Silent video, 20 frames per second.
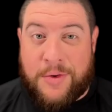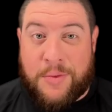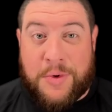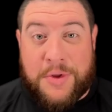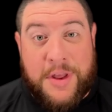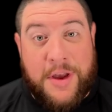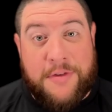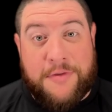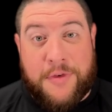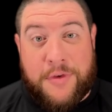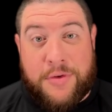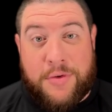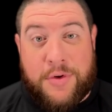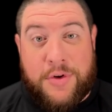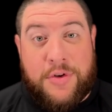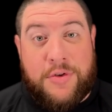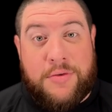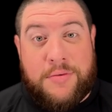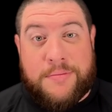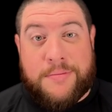Without further
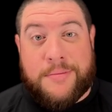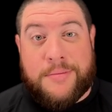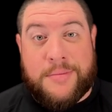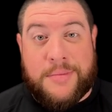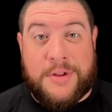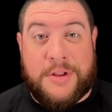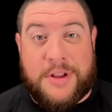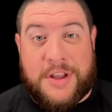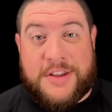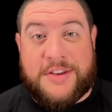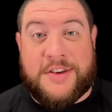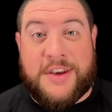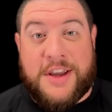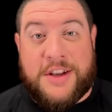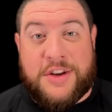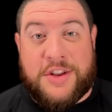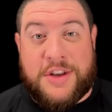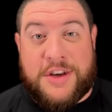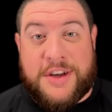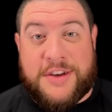ado, Let's
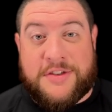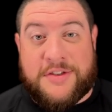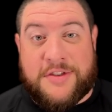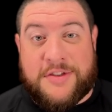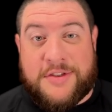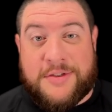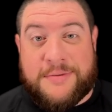get to the discs.